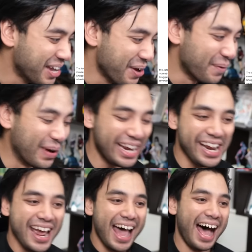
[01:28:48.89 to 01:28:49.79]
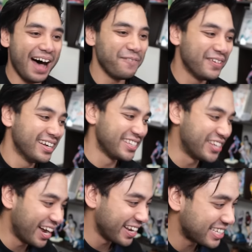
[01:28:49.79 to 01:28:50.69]
We have
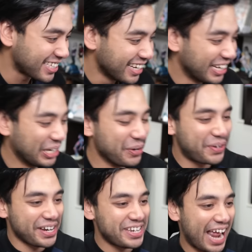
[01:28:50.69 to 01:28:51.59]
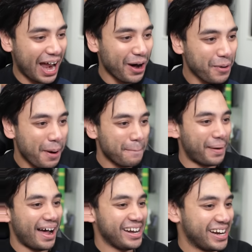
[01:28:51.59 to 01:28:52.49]
done it. You can now
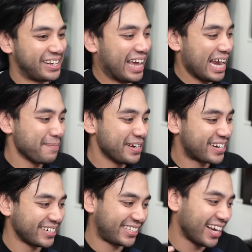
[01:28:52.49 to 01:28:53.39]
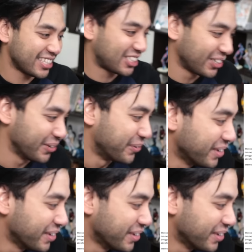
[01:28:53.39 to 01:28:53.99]
buy a gaming kotatsu.